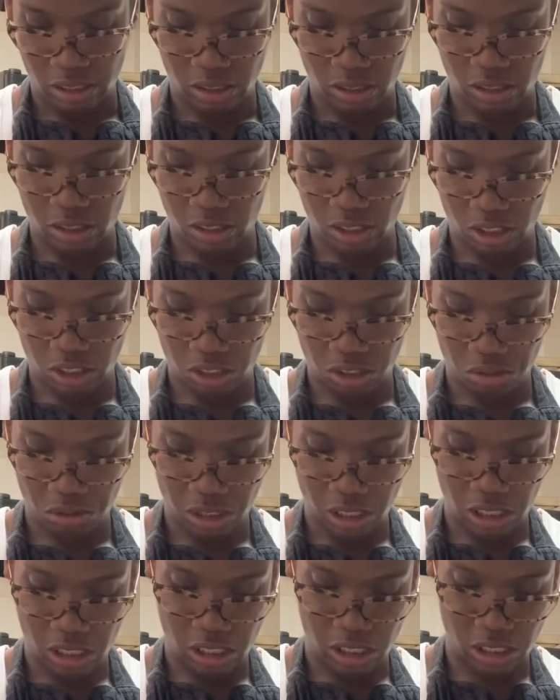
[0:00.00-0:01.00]
I'm gonna
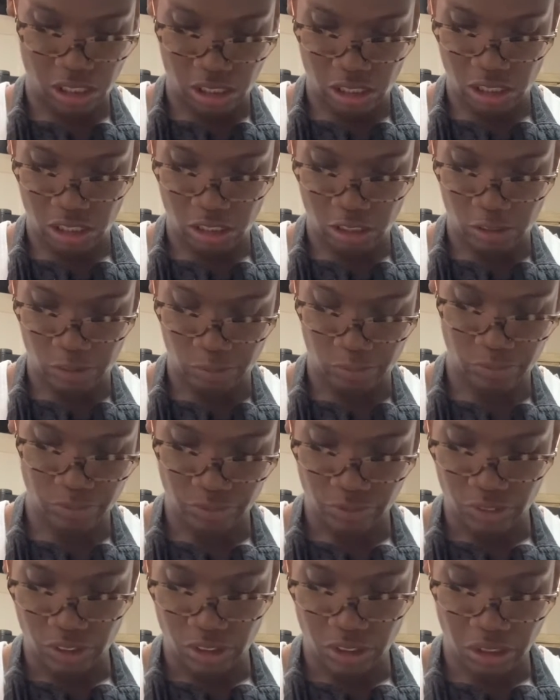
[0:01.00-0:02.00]
shred this
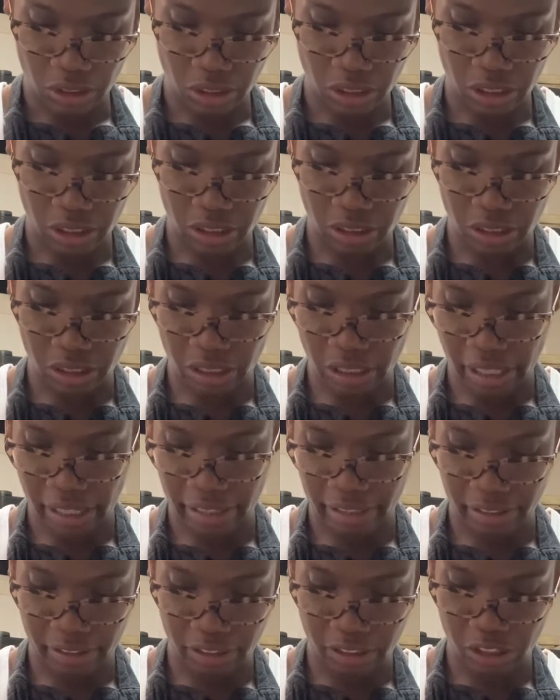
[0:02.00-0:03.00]
so it can look
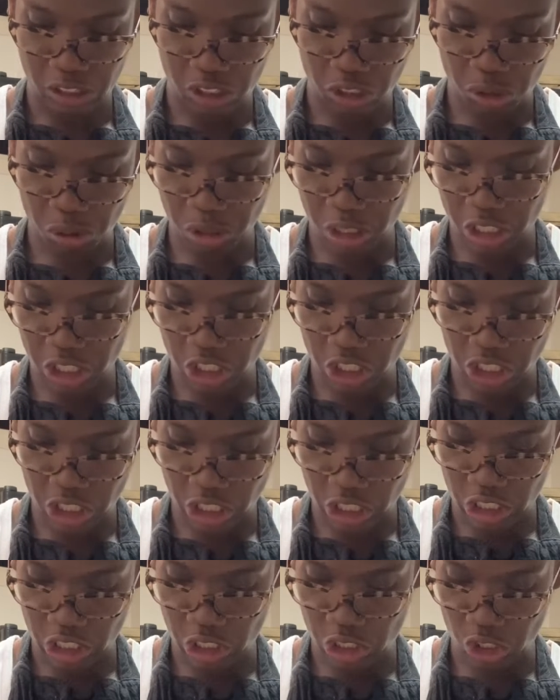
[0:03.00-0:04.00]
like shredded
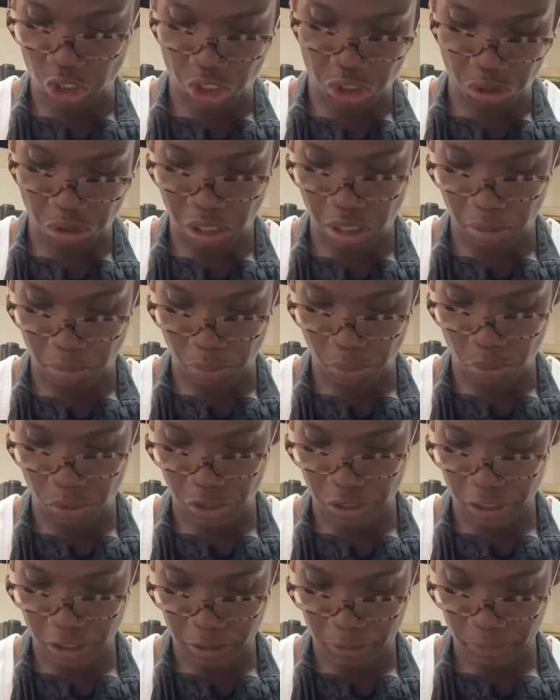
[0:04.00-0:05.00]
chicken or shredded
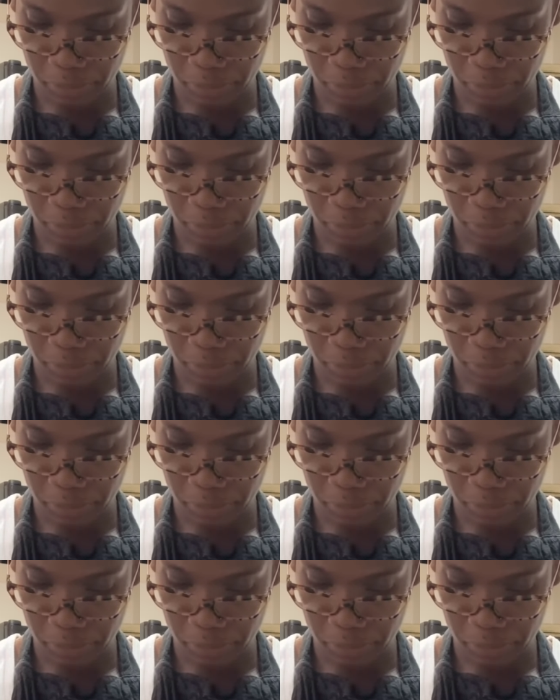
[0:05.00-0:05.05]
pork.